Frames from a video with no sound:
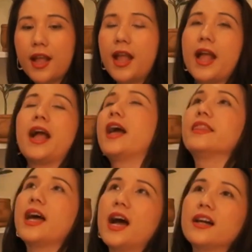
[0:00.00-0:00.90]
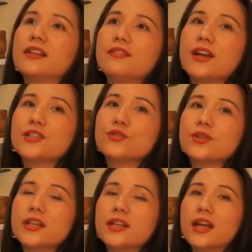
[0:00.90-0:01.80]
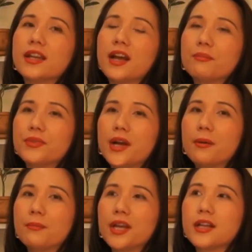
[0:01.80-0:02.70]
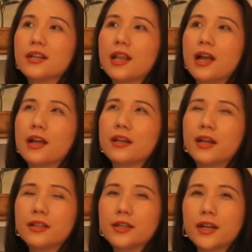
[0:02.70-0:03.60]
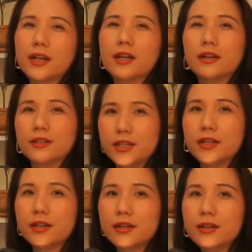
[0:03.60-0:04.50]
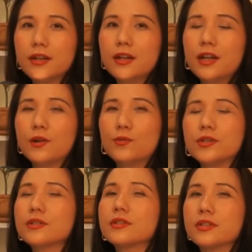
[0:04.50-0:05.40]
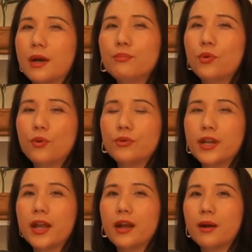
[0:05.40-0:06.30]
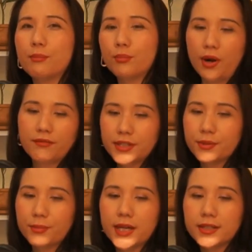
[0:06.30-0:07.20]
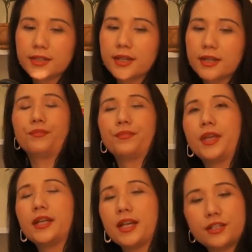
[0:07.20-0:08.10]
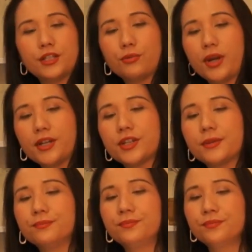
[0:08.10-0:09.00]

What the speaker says: And that eventually that helped them in like, I think like a year, it was double their profitability in that situation.